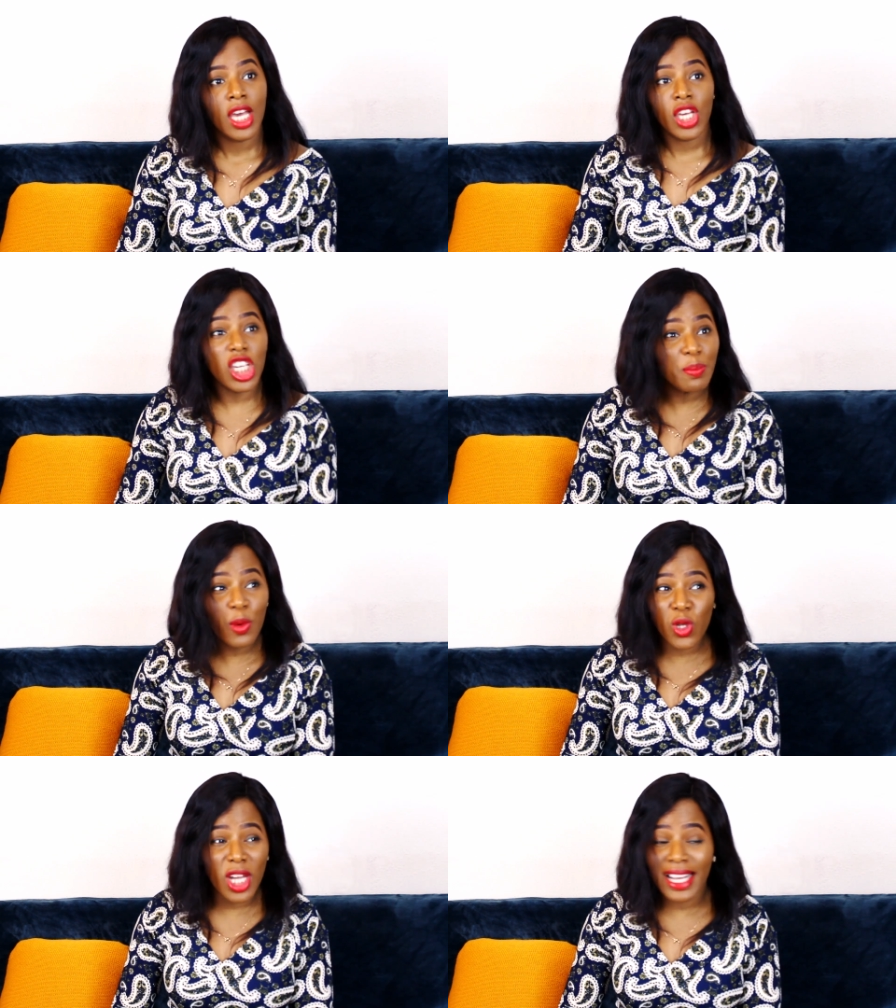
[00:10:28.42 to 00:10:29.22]
you people
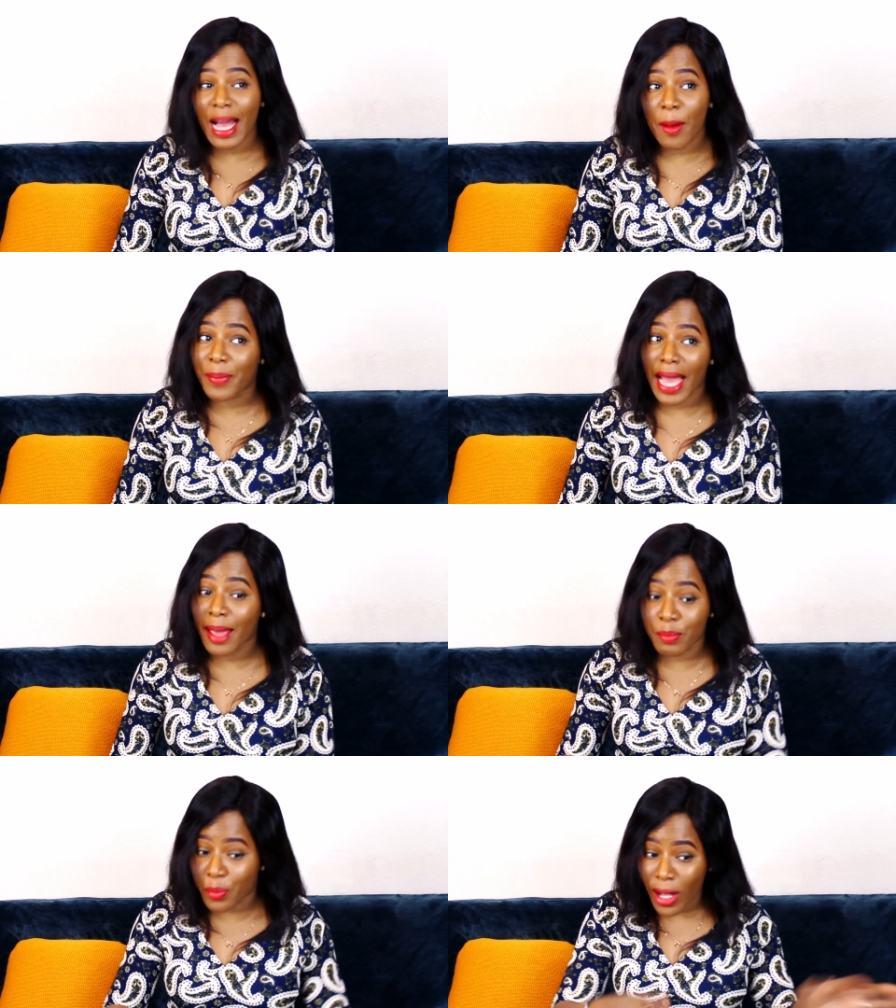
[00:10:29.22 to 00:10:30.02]
will not go and
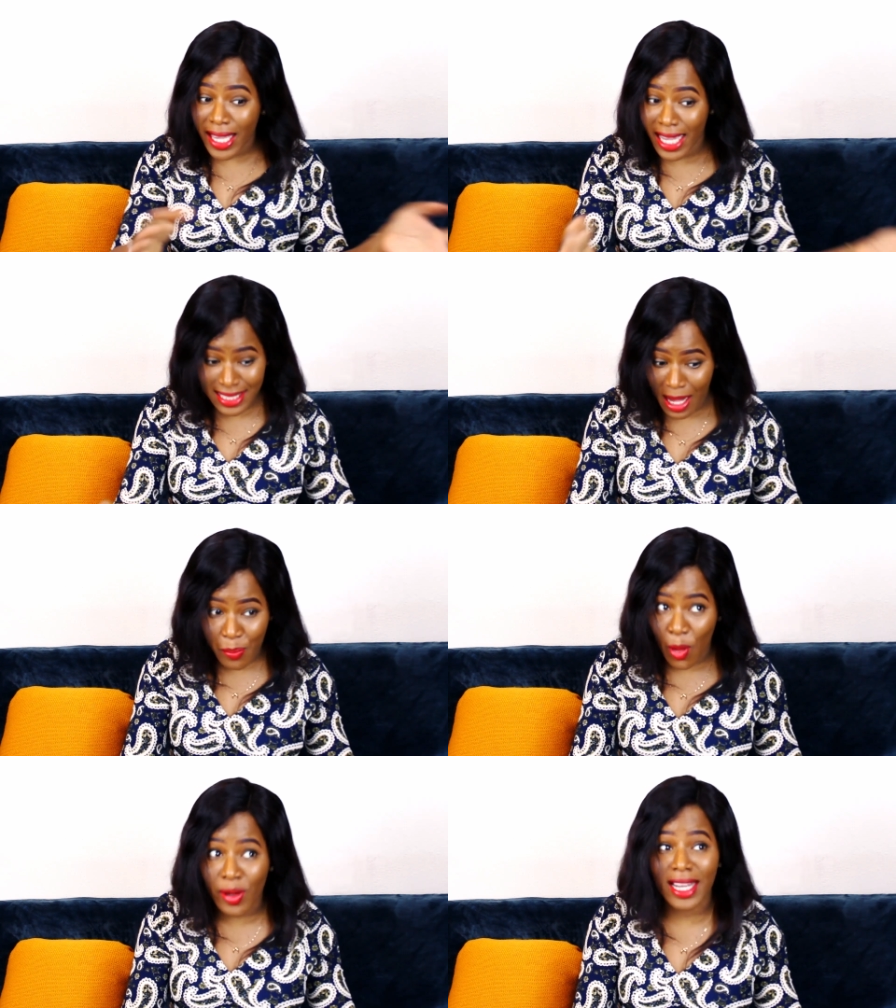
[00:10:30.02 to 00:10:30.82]
buy bucket
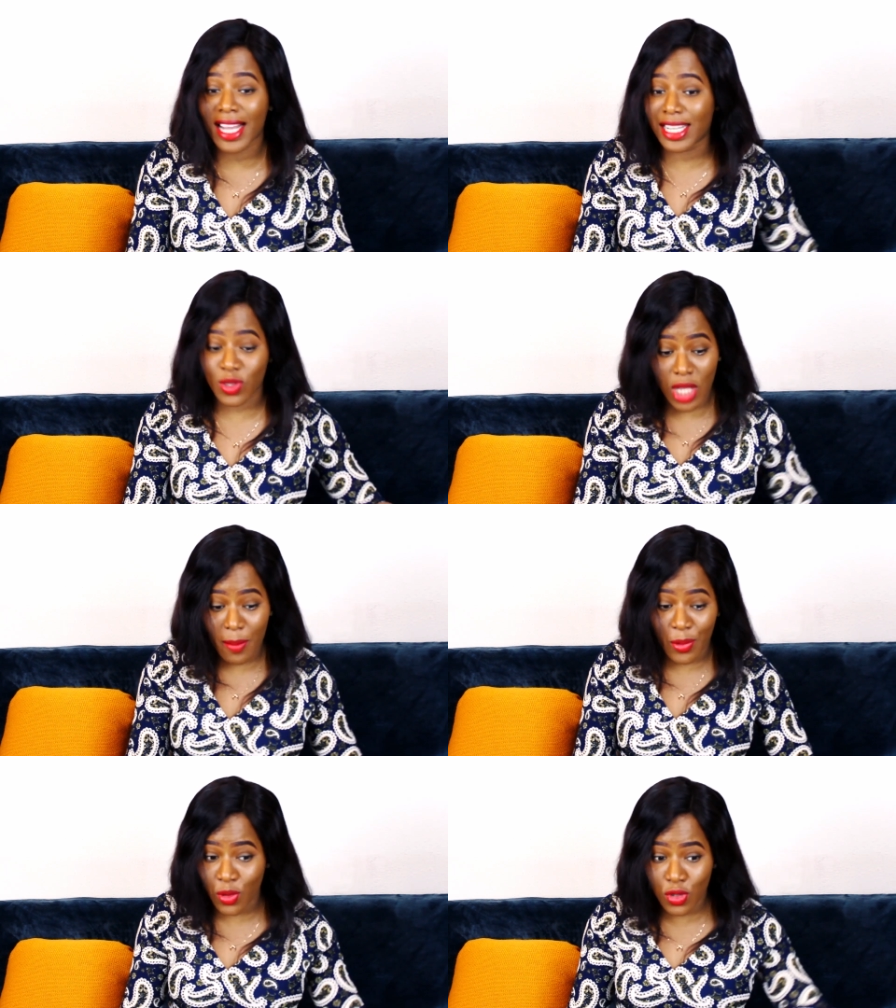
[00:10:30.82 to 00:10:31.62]
and pouring can, so
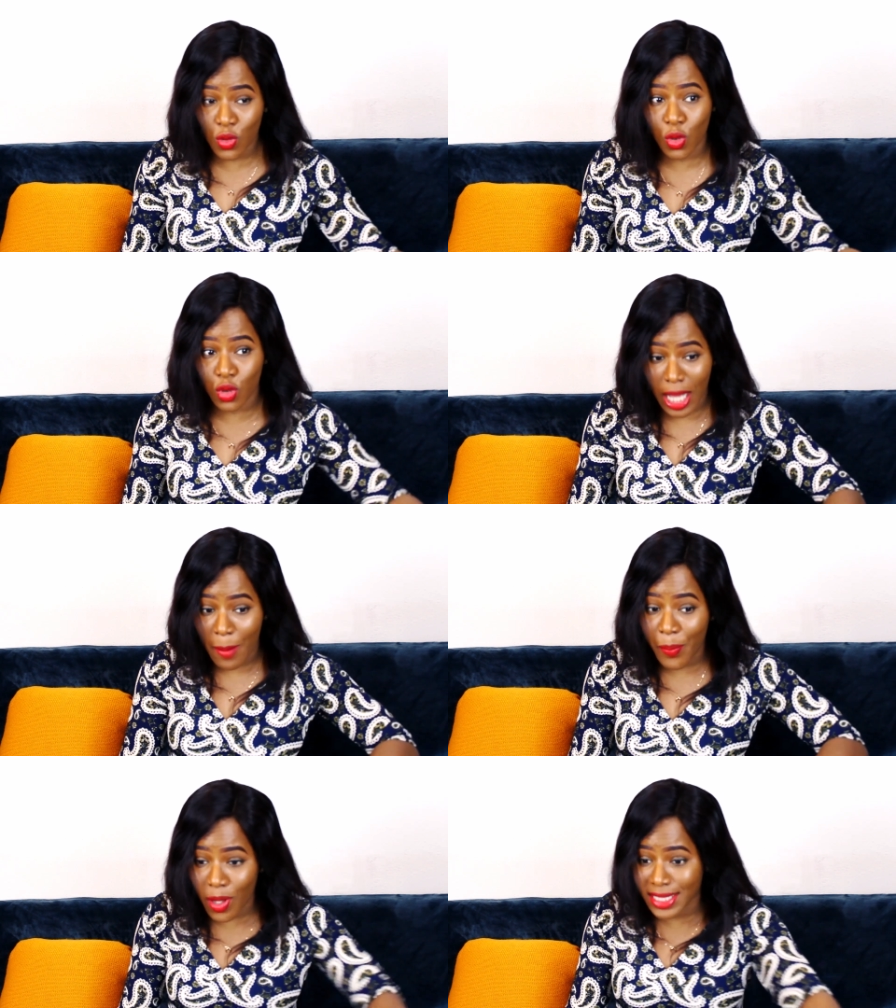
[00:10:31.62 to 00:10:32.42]
you be using what you
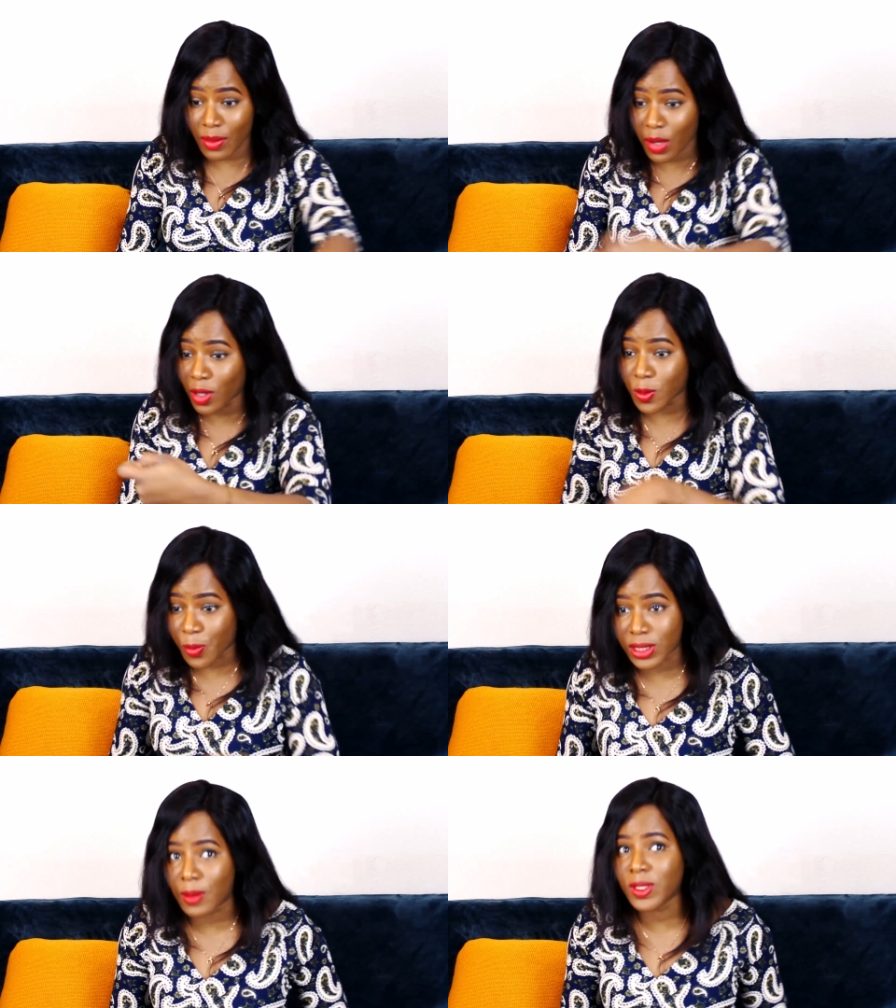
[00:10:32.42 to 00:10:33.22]
can pour water where you want to
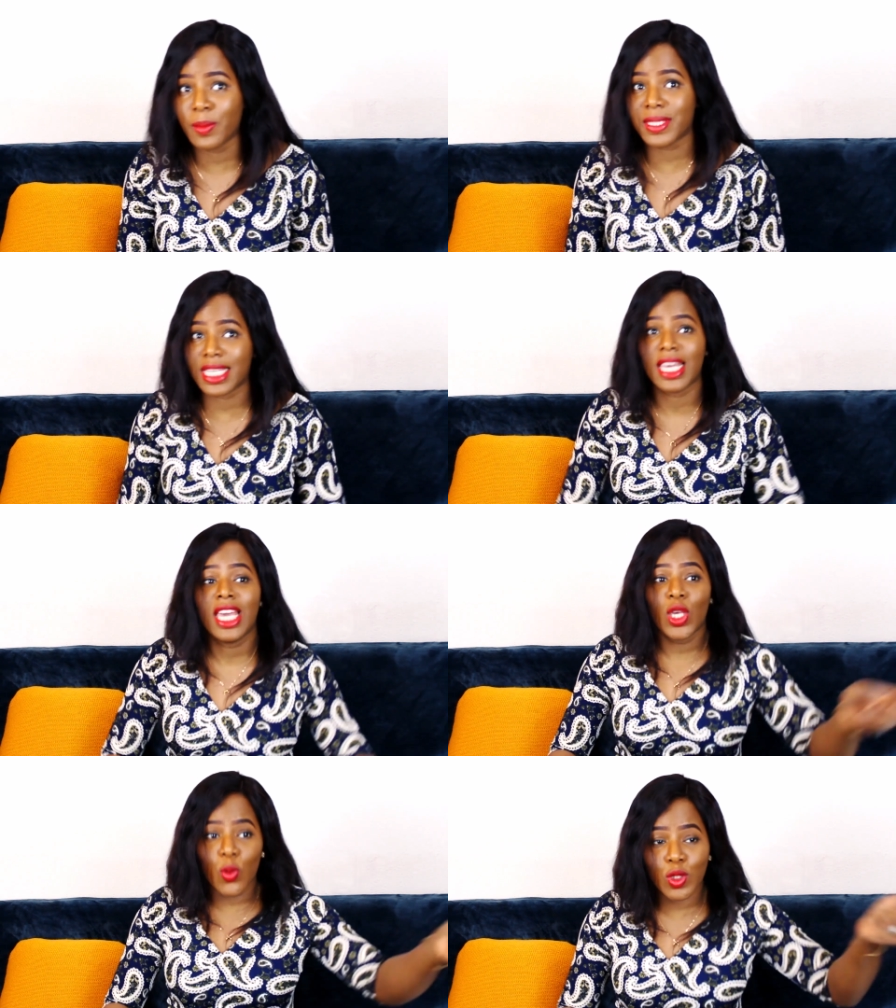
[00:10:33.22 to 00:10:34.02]
pour water. Which one be say
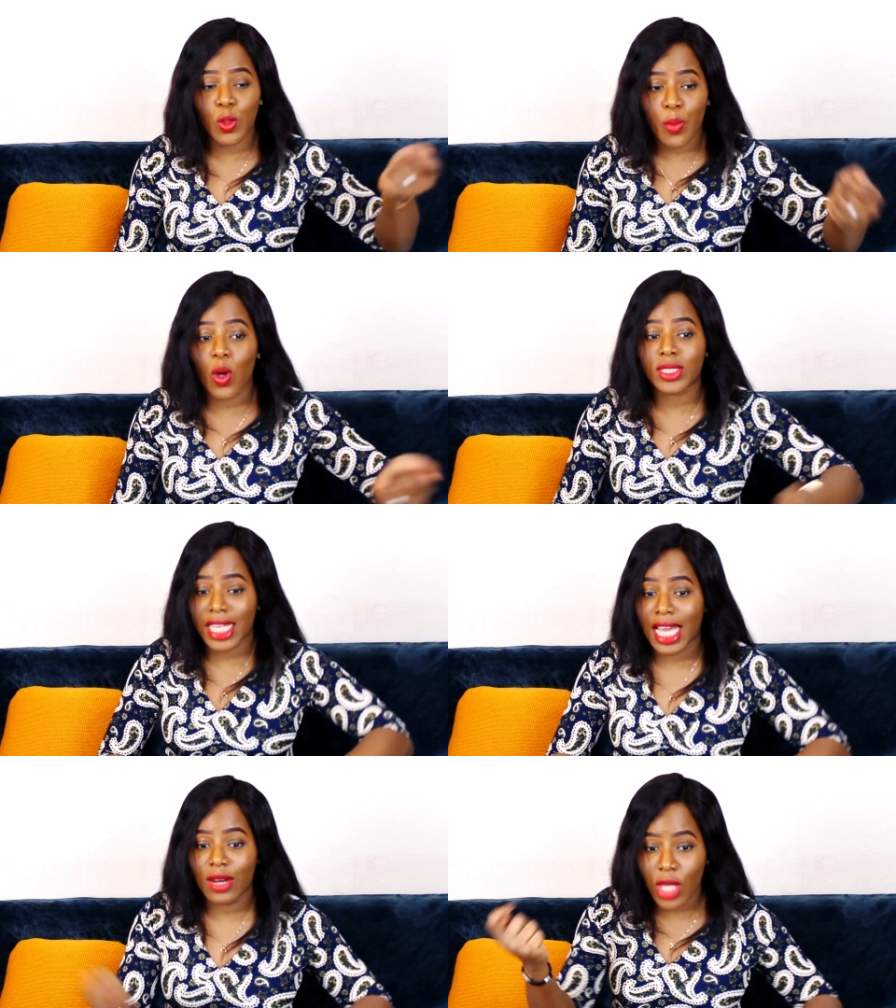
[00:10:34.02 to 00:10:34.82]
you want to pour water
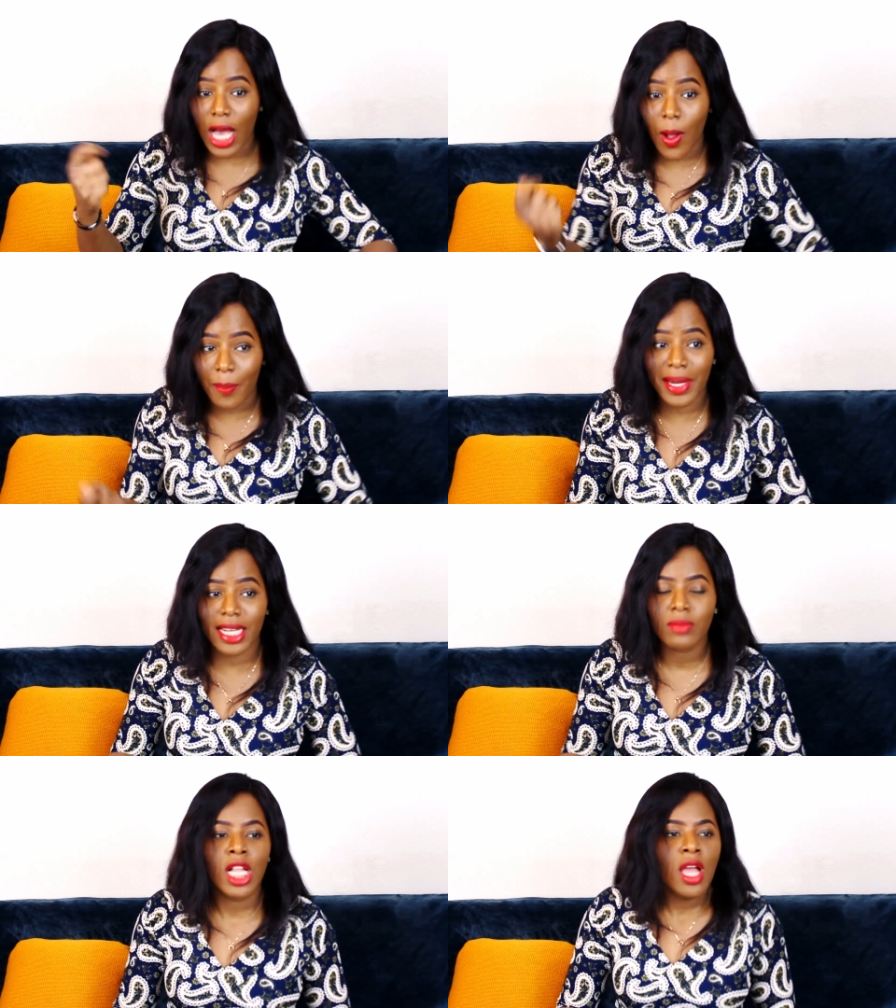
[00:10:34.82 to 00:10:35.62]
and you are complaining?
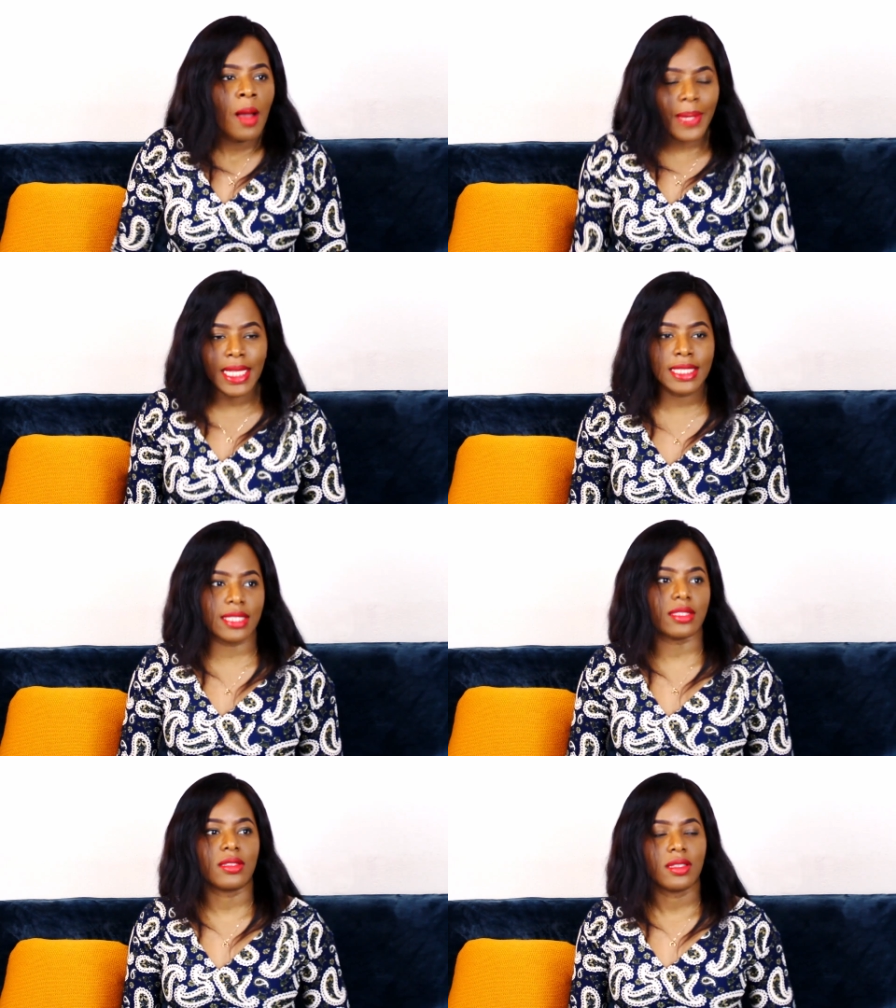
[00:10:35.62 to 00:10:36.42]

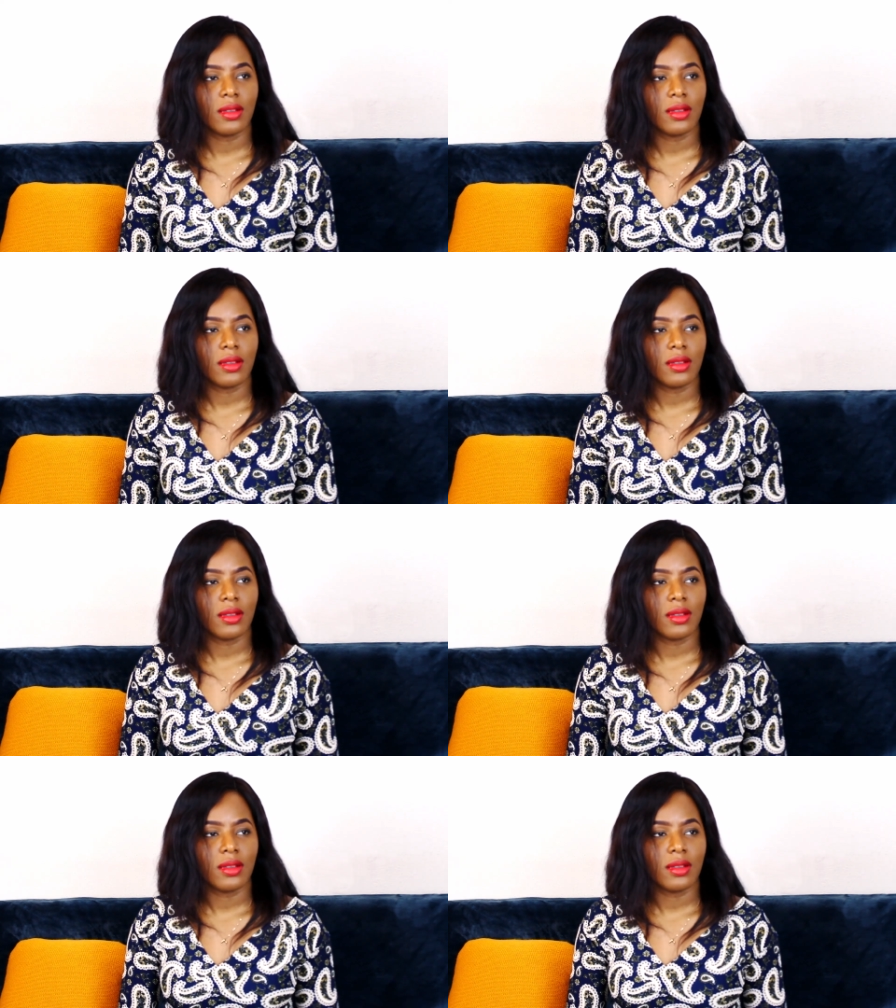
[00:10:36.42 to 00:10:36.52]
Please